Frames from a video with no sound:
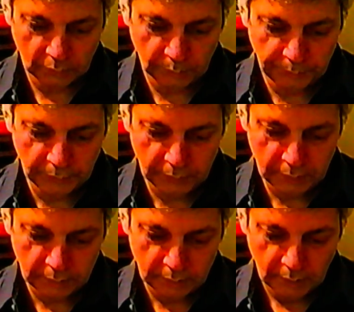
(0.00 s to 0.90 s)

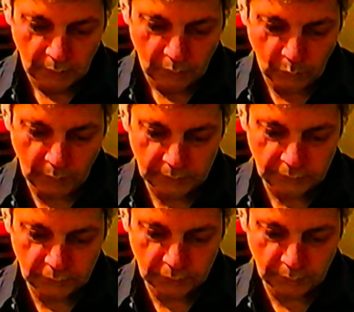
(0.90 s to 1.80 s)
Computer
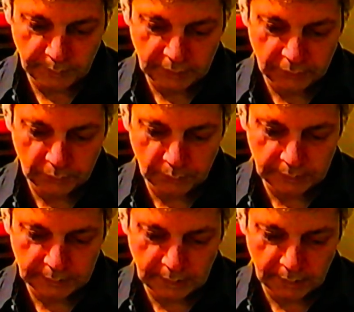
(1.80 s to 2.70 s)
wants to commit
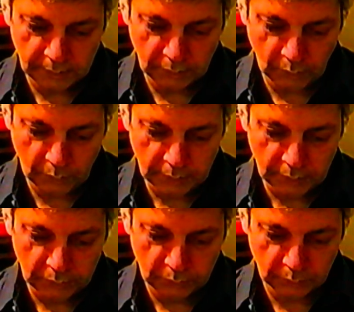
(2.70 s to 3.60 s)
suicide in
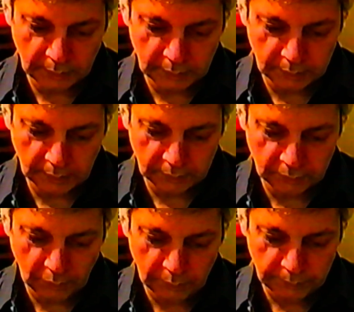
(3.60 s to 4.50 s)
order to
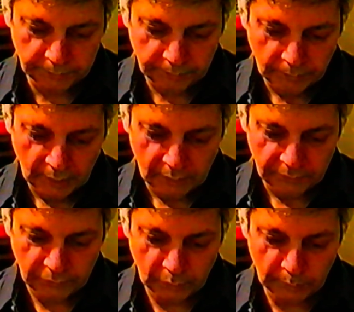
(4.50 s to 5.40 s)
atone
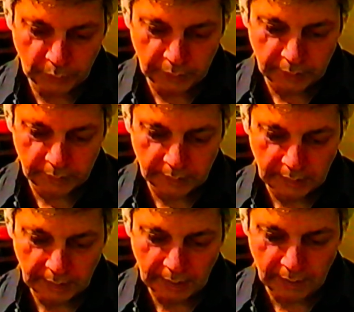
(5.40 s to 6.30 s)
for murder
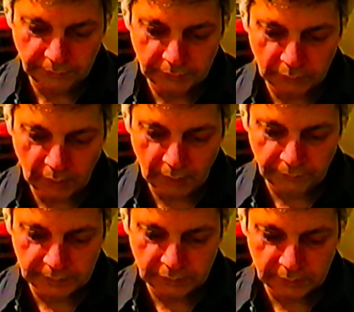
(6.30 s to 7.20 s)
after
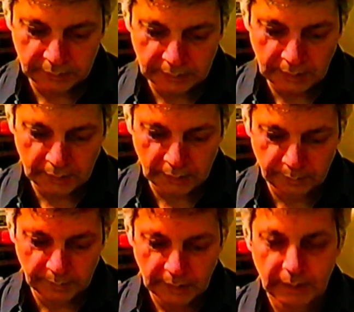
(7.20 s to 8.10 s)
officers tell
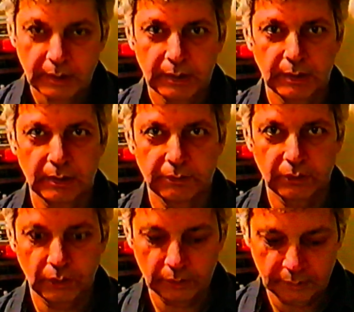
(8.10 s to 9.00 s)
him he is
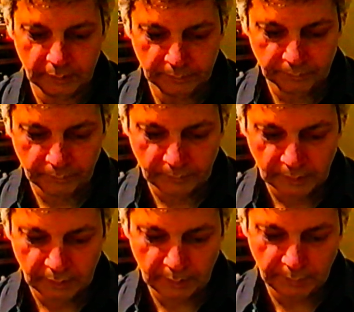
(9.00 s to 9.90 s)
guilty.
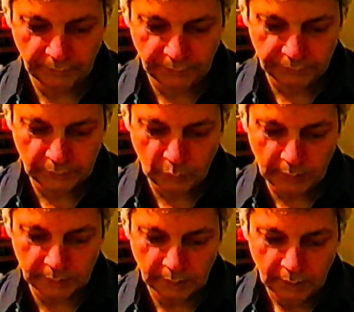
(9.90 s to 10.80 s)
Number
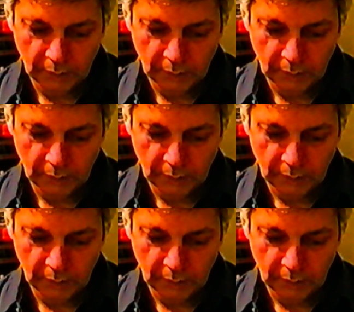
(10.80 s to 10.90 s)
51.